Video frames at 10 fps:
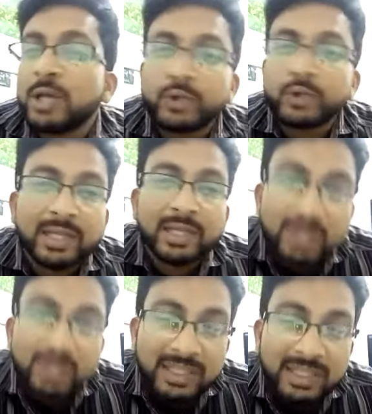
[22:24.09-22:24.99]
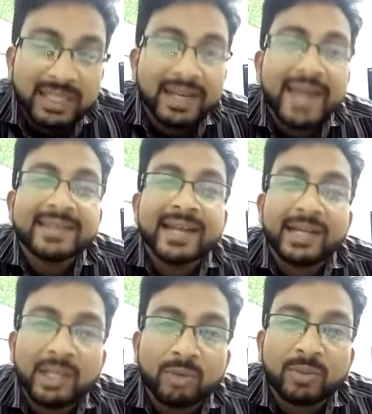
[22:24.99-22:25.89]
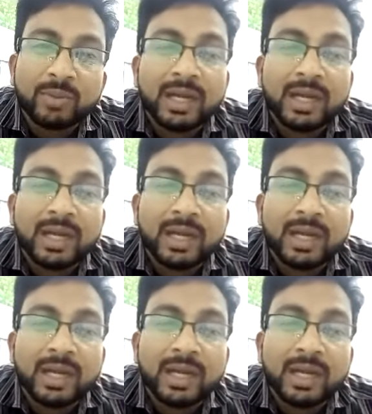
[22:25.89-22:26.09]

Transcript: so she lost her right side tube.